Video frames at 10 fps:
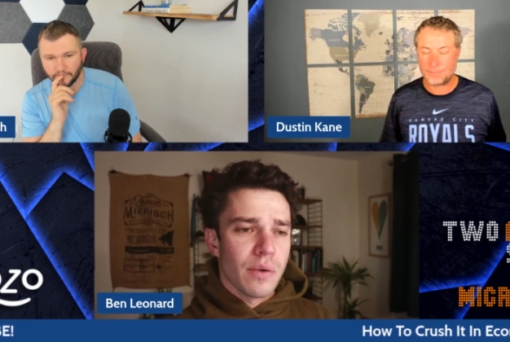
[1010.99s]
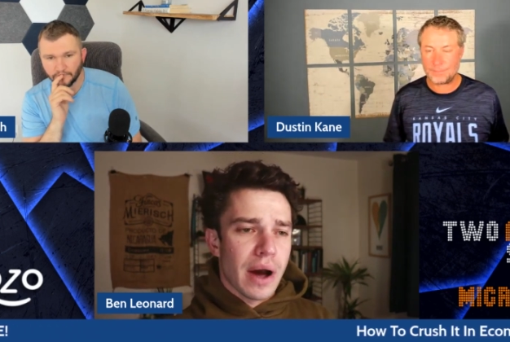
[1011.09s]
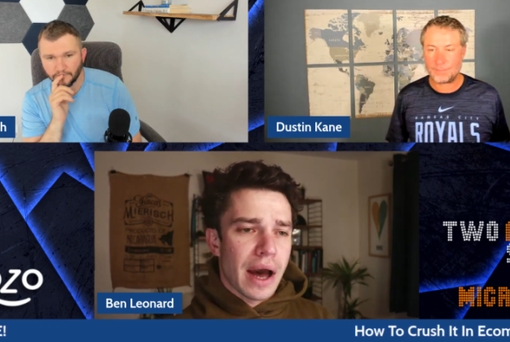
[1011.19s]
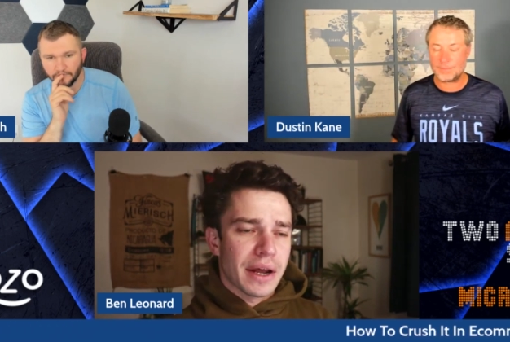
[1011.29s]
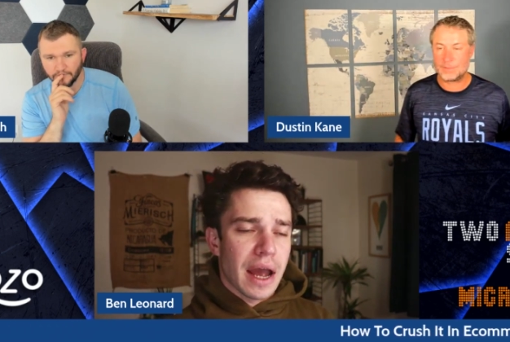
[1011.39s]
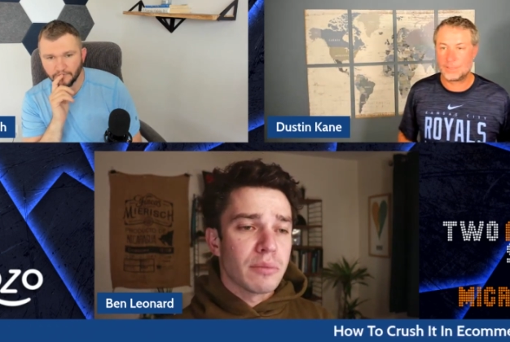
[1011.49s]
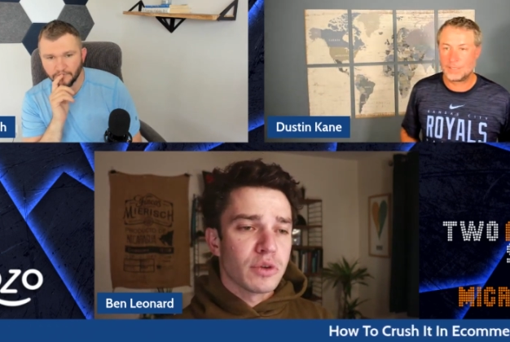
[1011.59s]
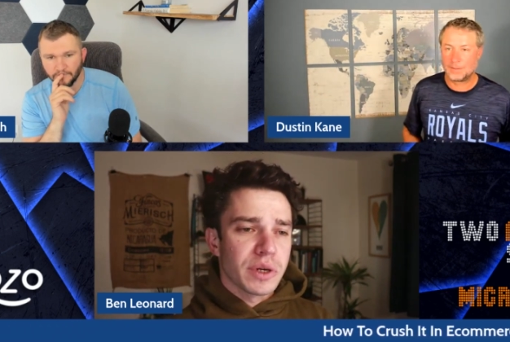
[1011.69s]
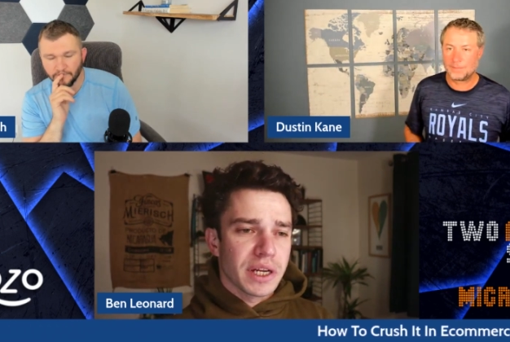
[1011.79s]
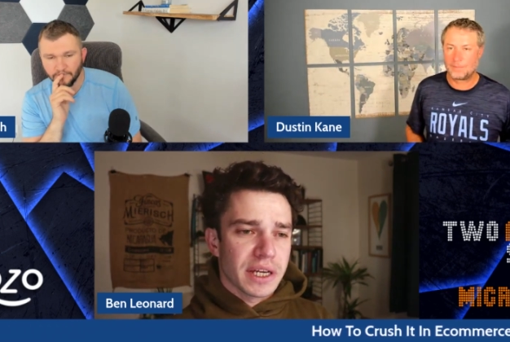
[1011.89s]
Speaker 1: and I am doing
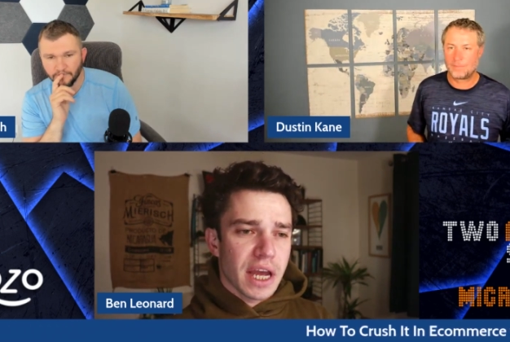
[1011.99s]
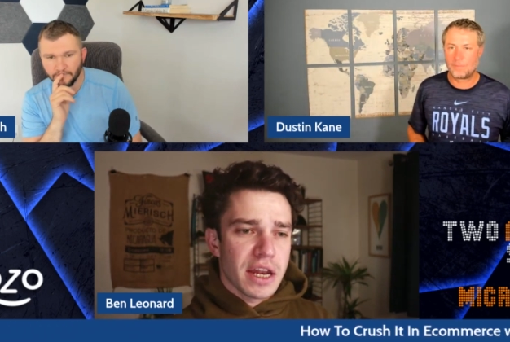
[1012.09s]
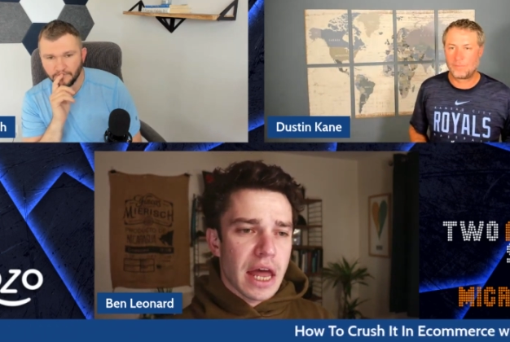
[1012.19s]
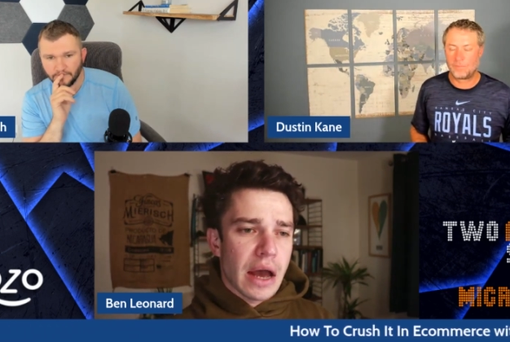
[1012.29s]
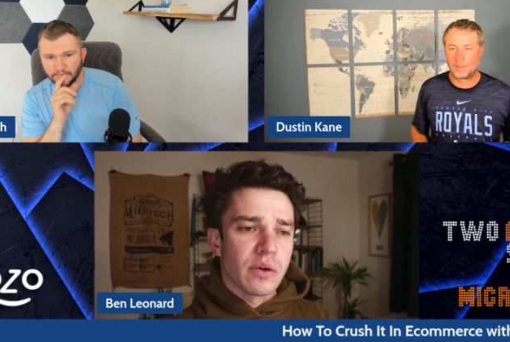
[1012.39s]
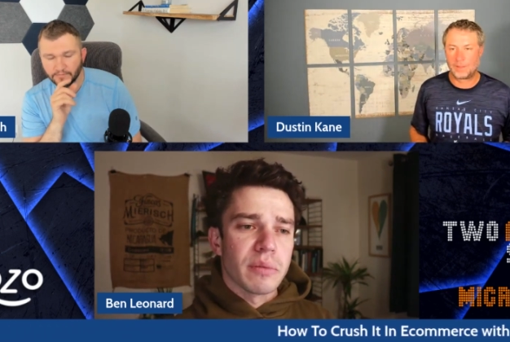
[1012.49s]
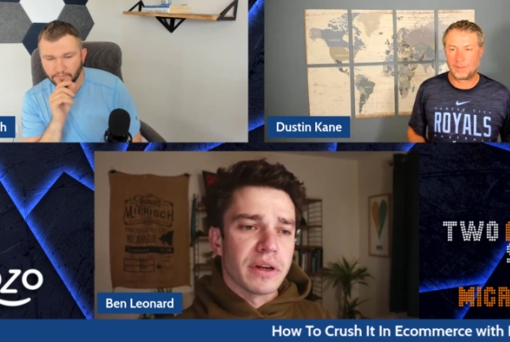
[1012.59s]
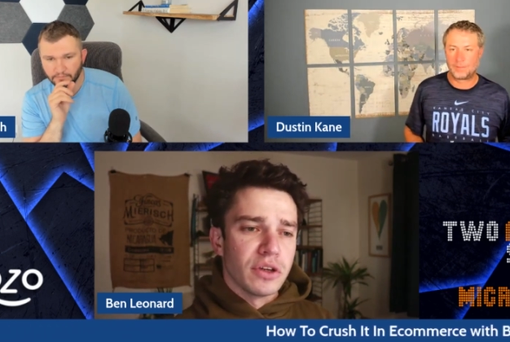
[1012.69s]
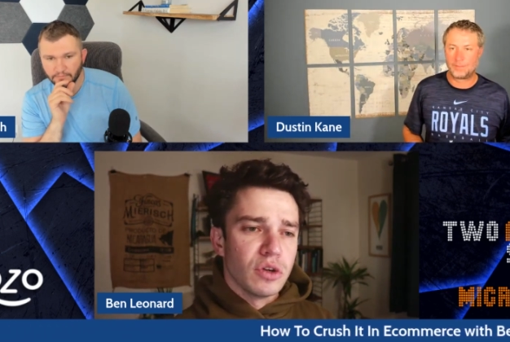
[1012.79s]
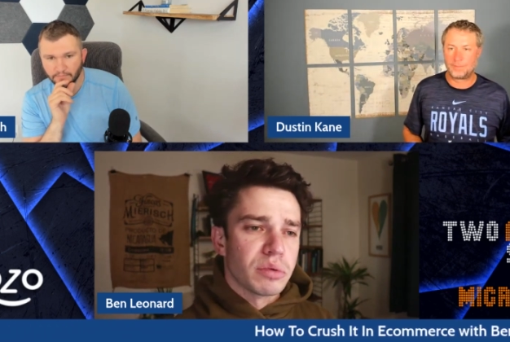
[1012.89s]
it again now with my
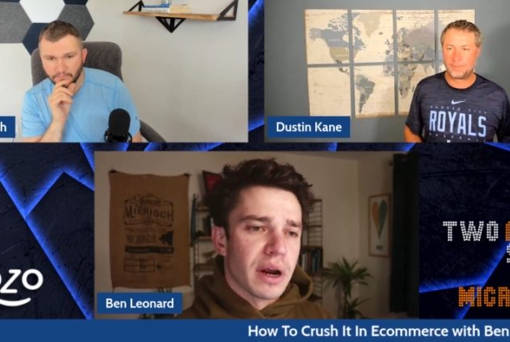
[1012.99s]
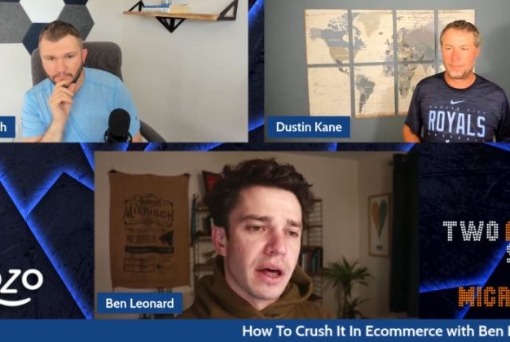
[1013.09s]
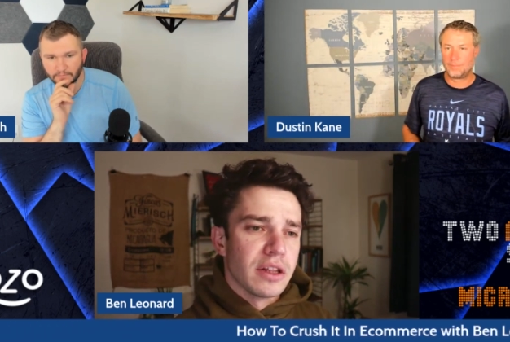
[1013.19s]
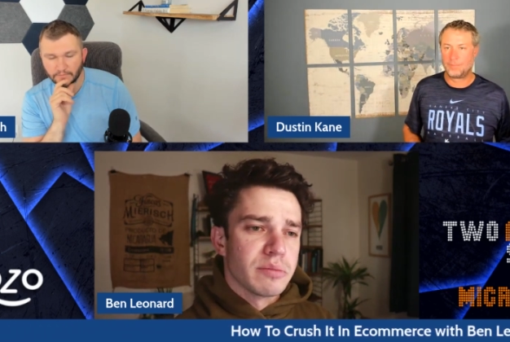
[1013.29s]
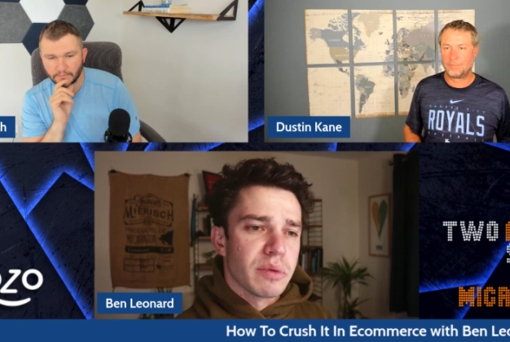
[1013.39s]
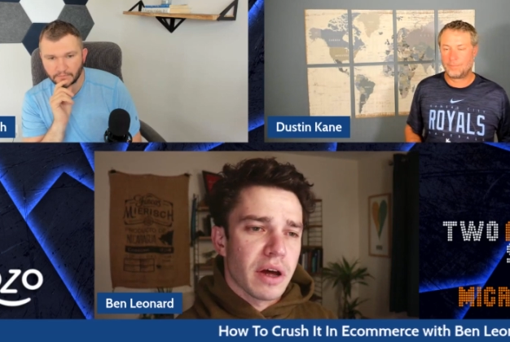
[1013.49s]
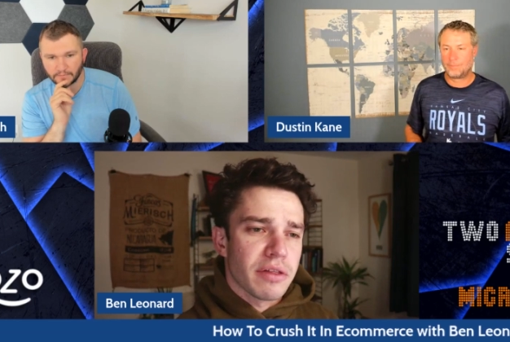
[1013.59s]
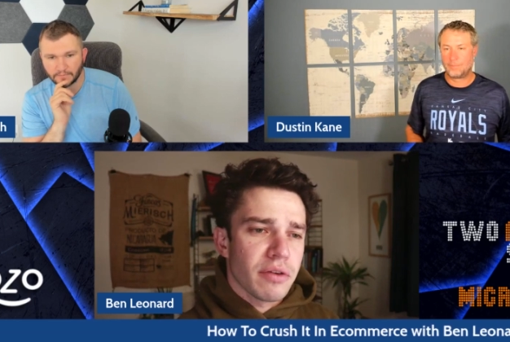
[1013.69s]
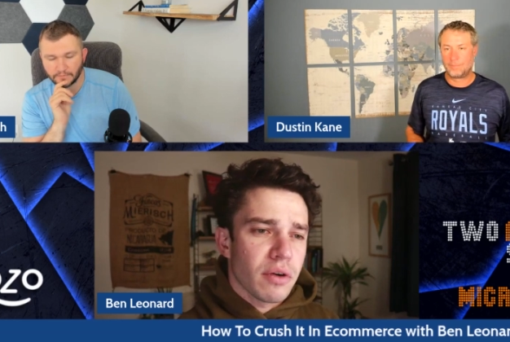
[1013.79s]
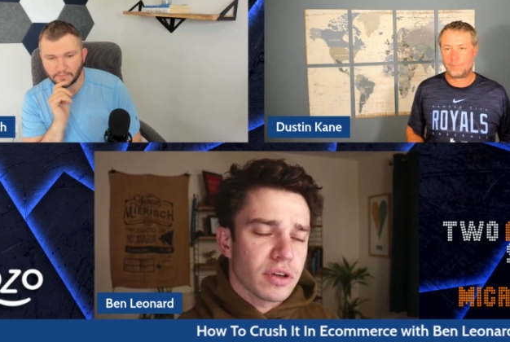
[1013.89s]
new brands. But I
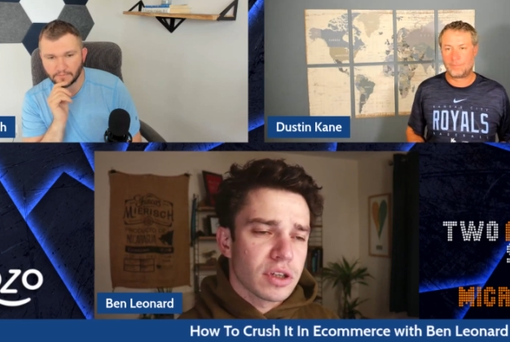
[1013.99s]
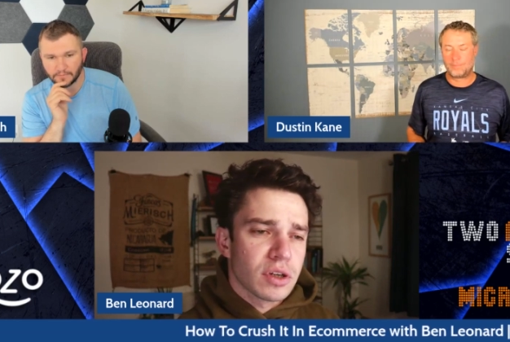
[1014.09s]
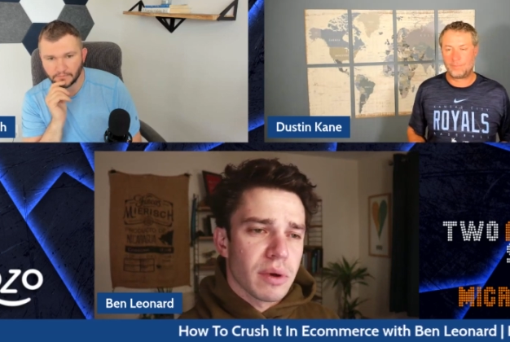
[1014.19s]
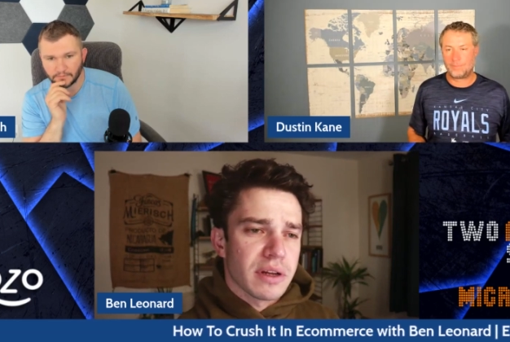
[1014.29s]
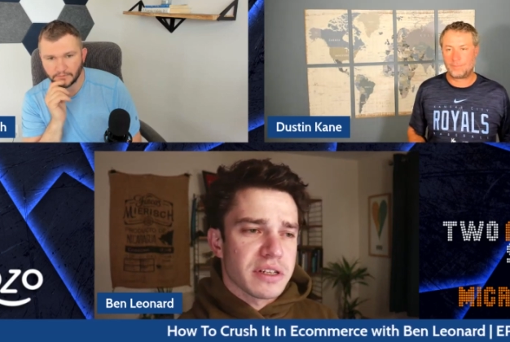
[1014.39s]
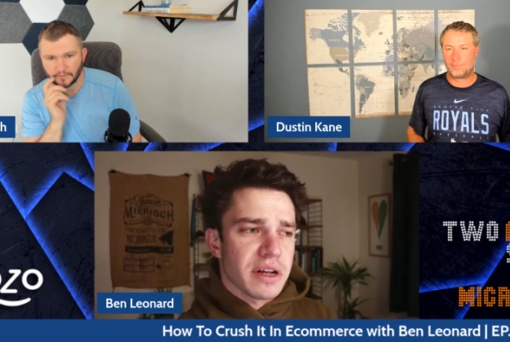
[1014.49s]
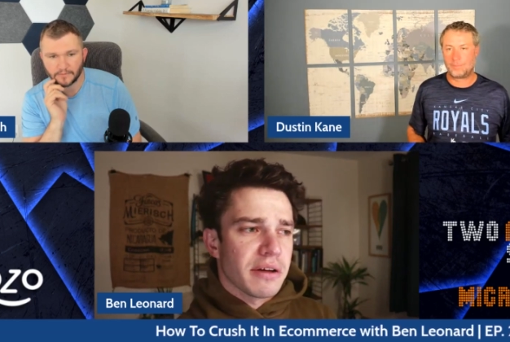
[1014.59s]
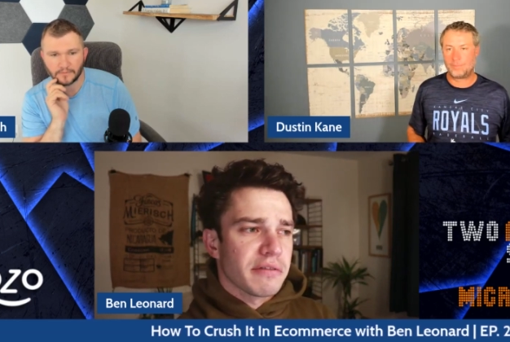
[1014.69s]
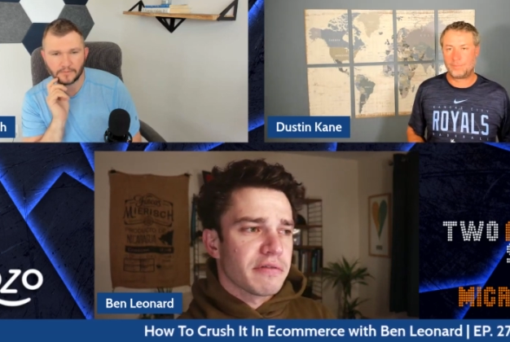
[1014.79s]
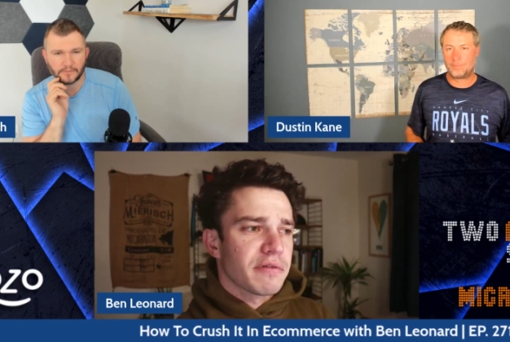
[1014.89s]
thought to
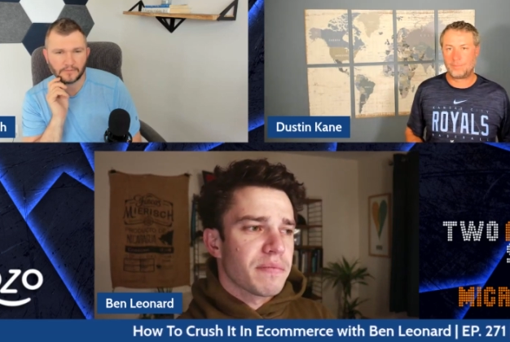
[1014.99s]
myself,